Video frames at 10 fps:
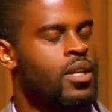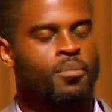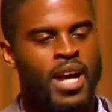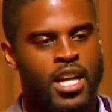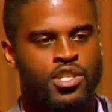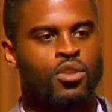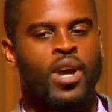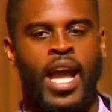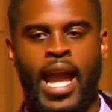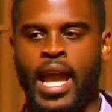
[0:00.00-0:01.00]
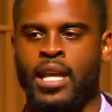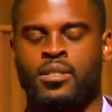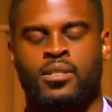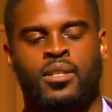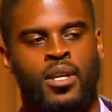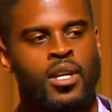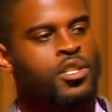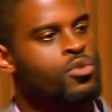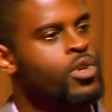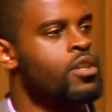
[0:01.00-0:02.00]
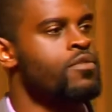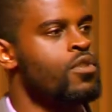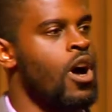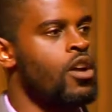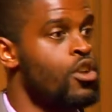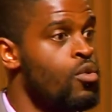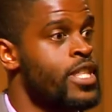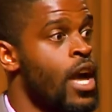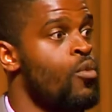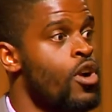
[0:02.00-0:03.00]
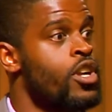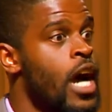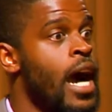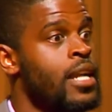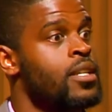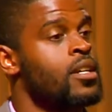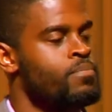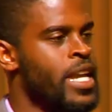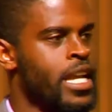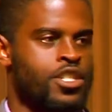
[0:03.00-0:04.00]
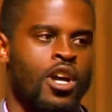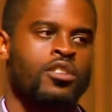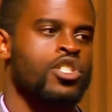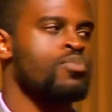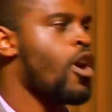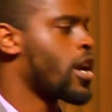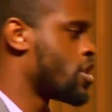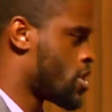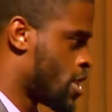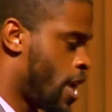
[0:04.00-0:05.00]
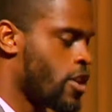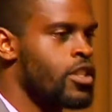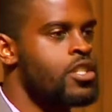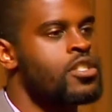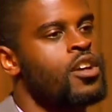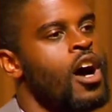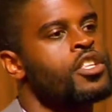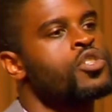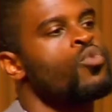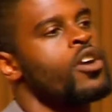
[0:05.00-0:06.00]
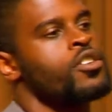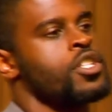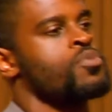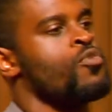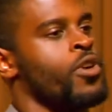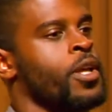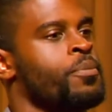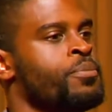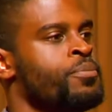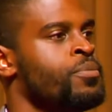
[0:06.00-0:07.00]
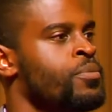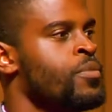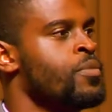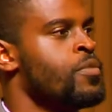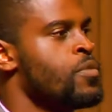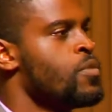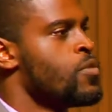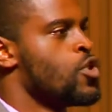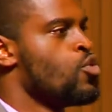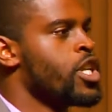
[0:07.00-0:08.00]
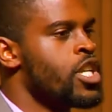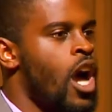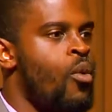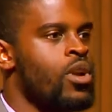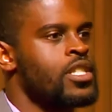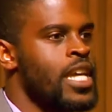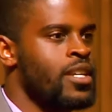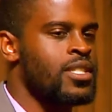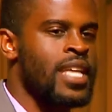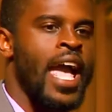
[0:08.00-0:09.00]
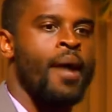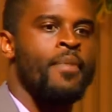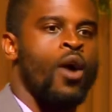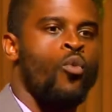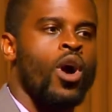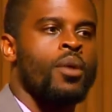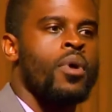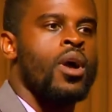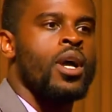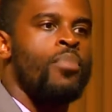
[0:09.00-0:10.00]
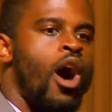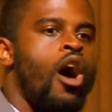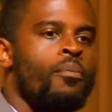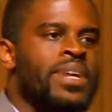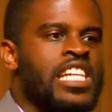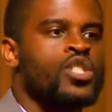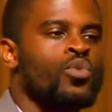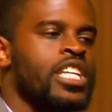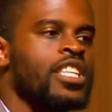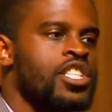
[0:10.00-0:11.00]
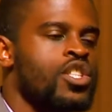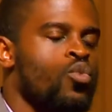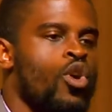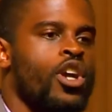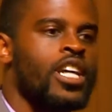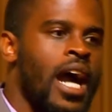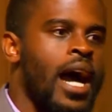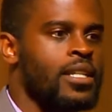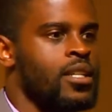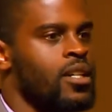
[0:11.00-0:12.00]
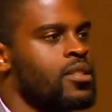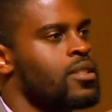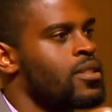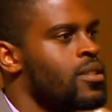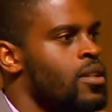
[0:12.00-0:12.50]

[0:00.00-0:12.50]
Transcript: By a show of hands, do any of you all know what that word conduct means? Y'all are smart. I just sat here and listened to all these words this morning. Do any of y'all want to take a stab at what Paul means when he lists the word conduct?